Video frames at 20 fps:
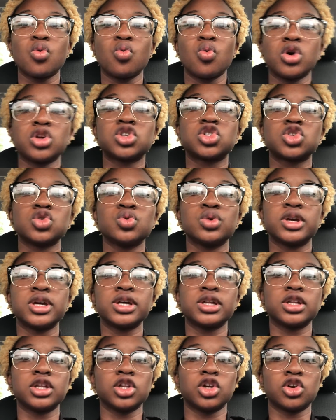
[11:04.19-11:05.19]
once you
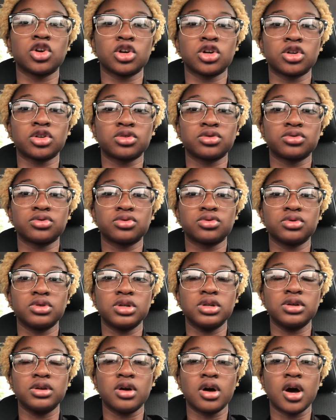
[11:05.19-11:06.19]
get your
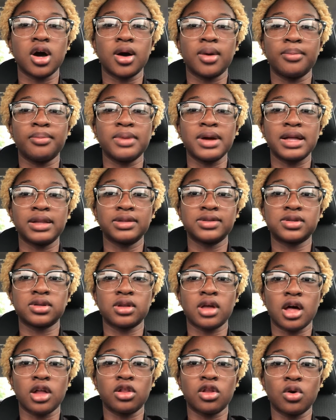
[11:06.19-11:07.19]
balance a
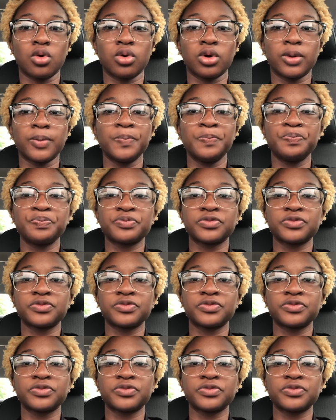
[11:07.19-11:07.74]
lot lower,